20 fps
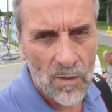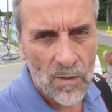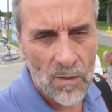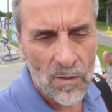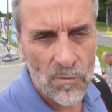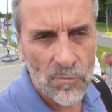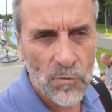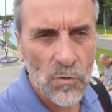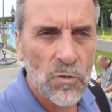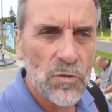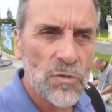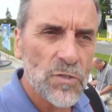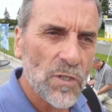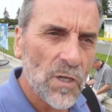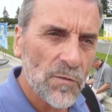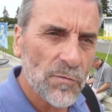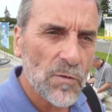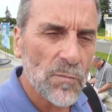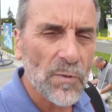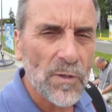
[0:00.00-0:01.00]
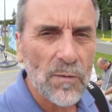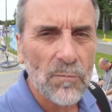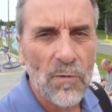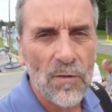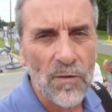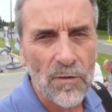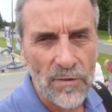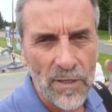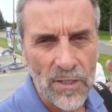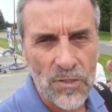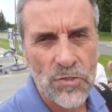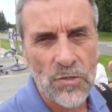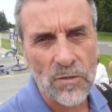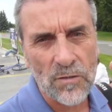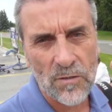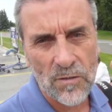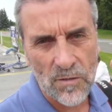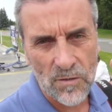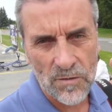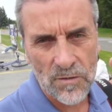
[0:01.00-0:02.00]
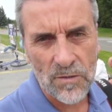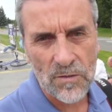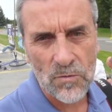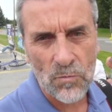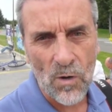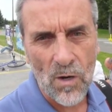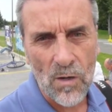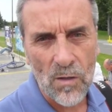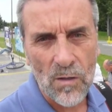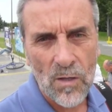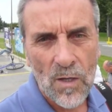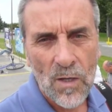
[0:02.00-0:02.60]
And of course, you have to bring Mother Nature into this as well.